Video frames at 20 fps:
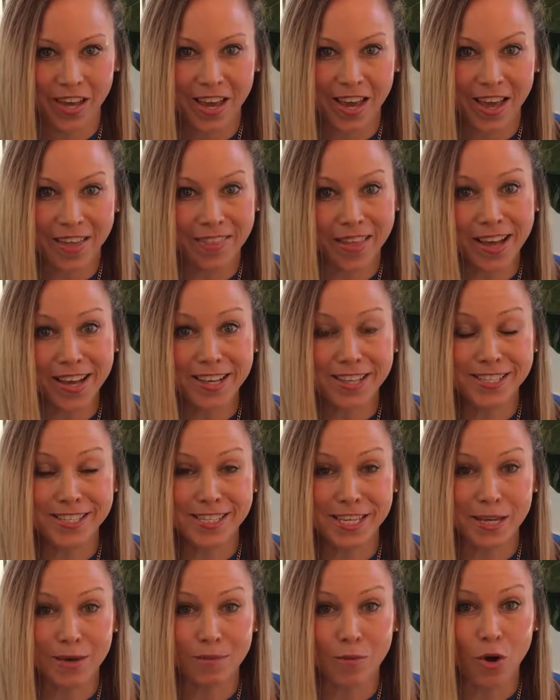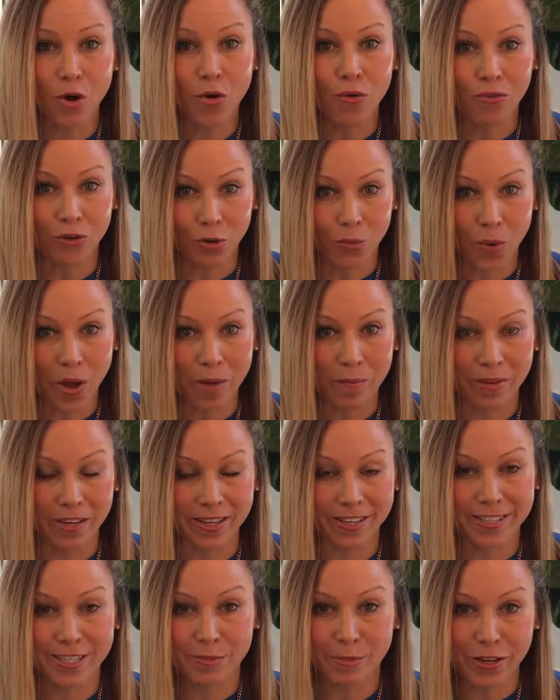And that can seem overwhelming,
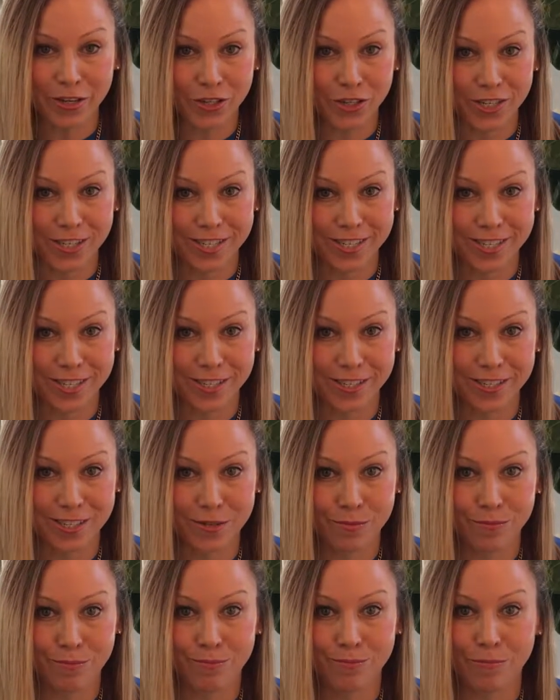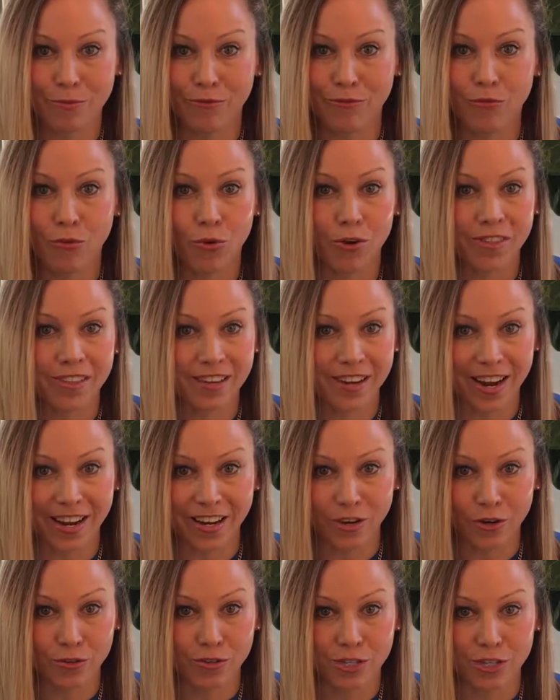especially since before the
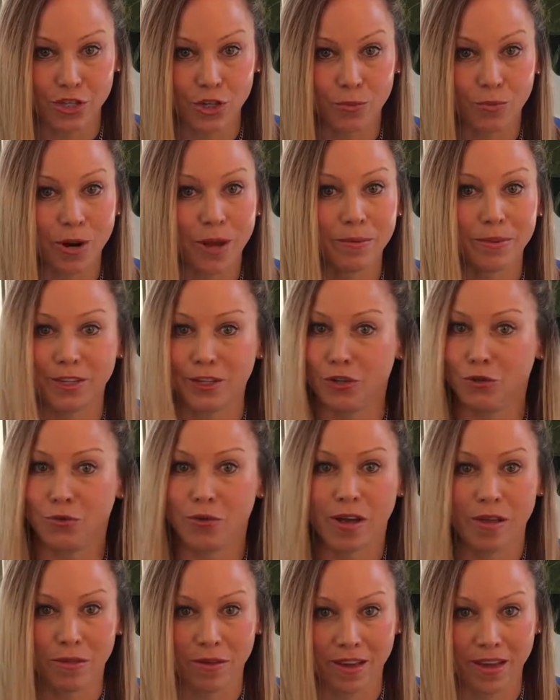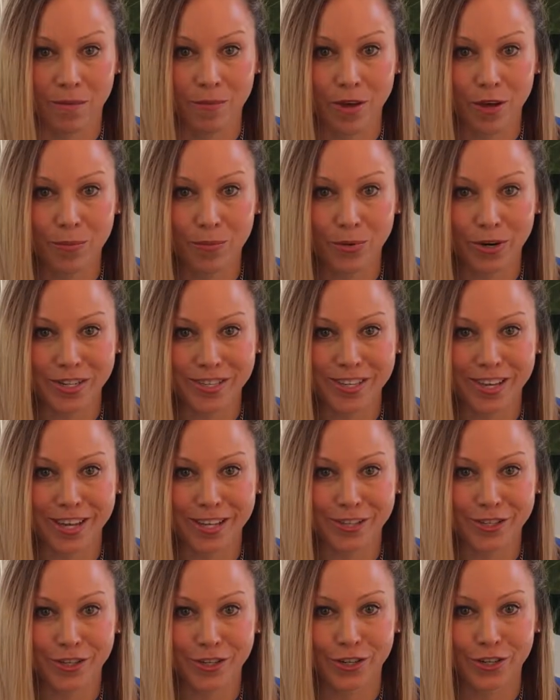diagnosis you probably knew nothing about breast
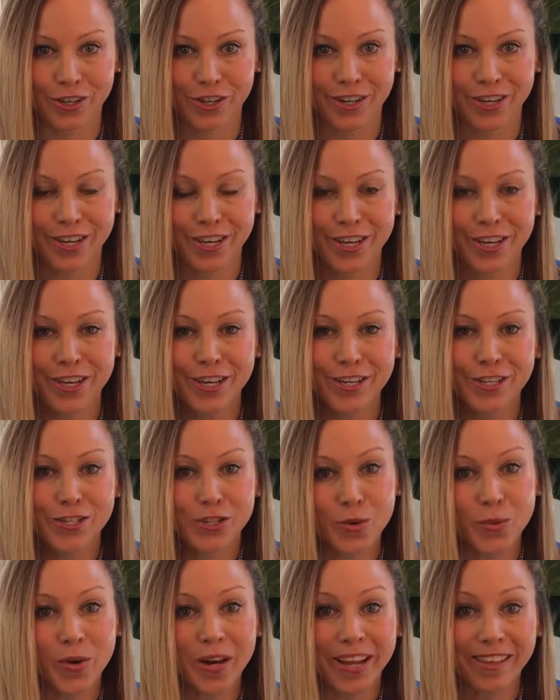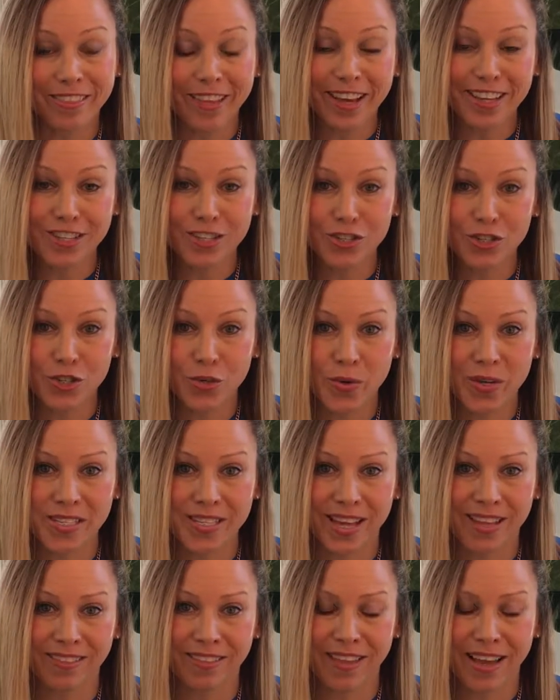cancer. So what I'd like to do is
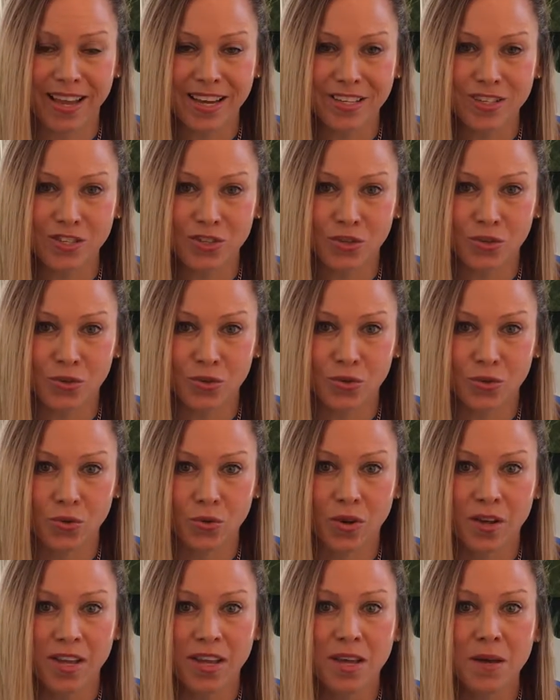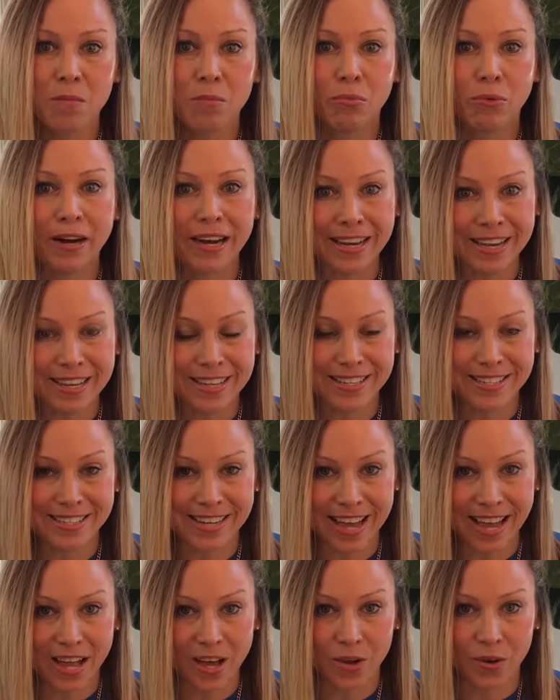I'd like to break it
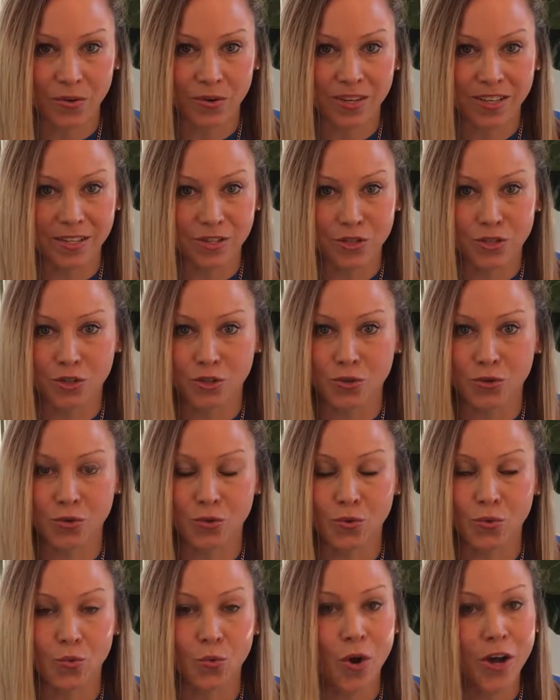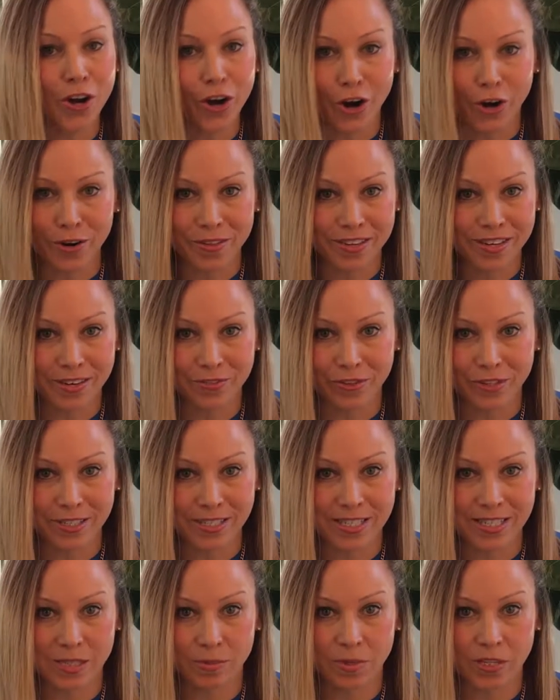down into what are the
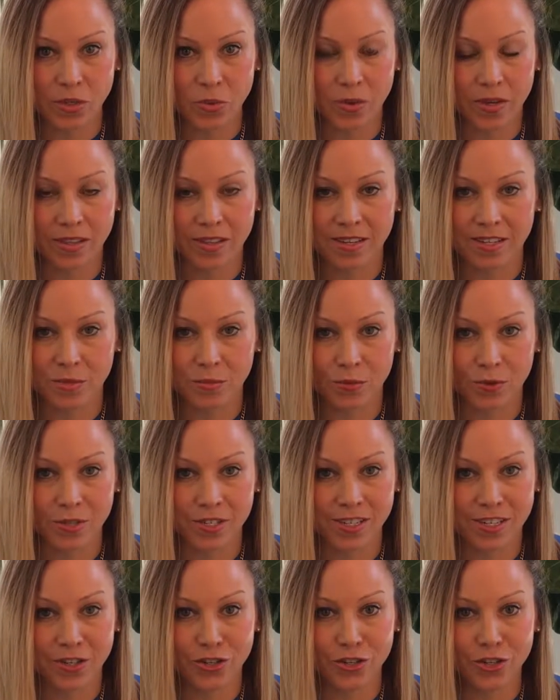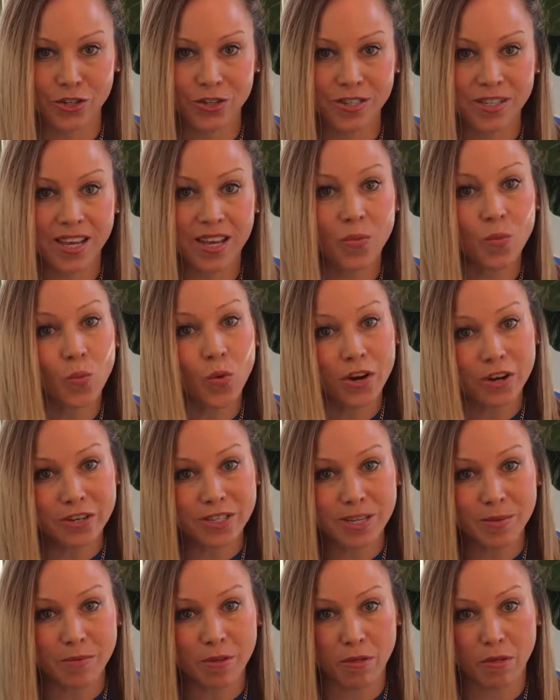differences between these procedures and what are
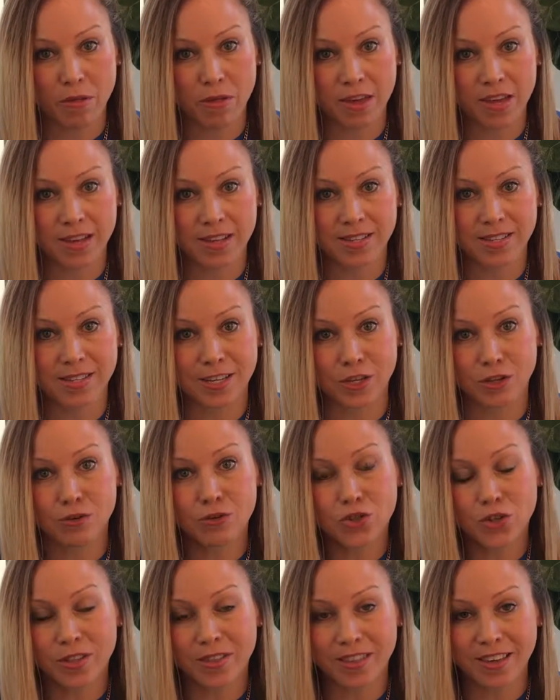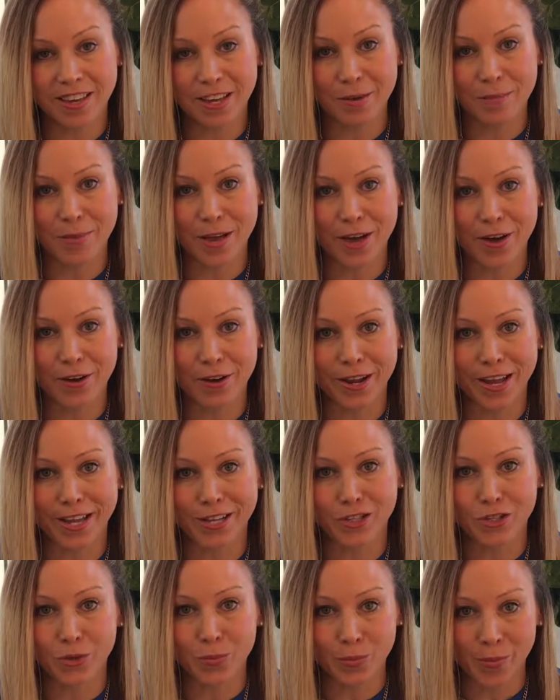some of the things that you should think about
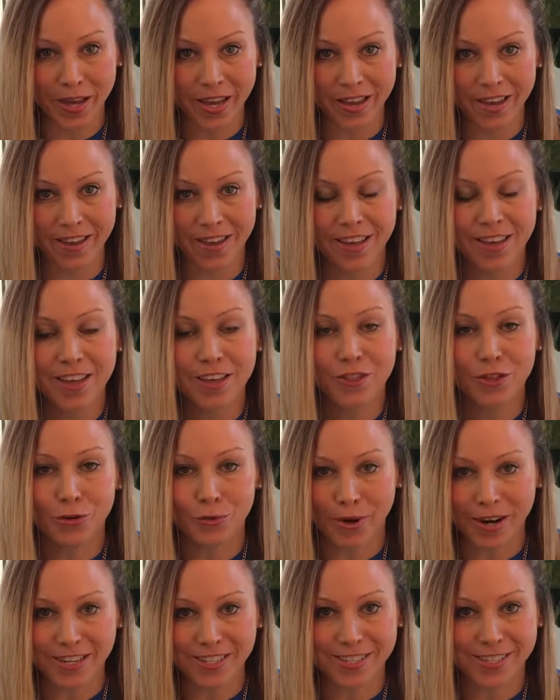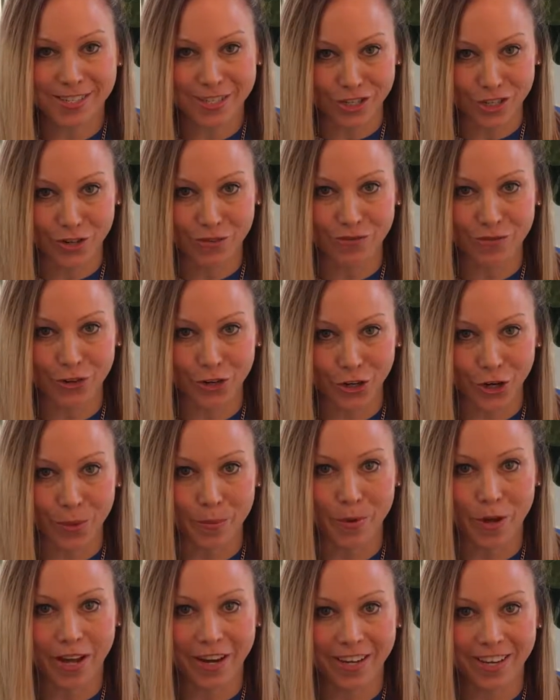as you make the right decision for your
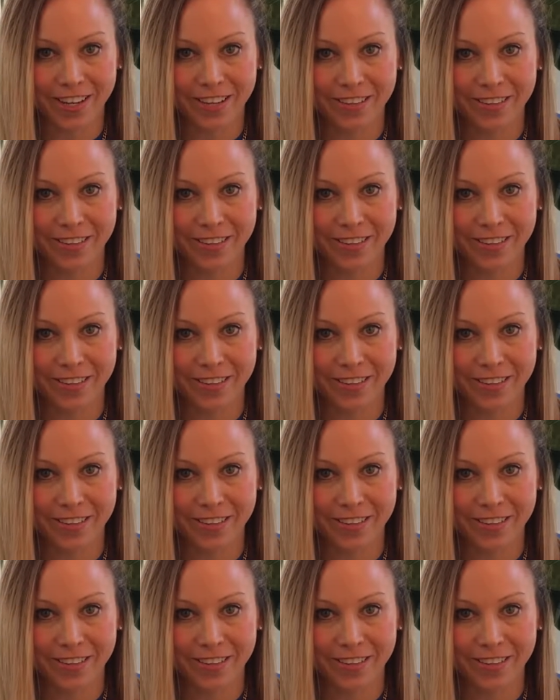body.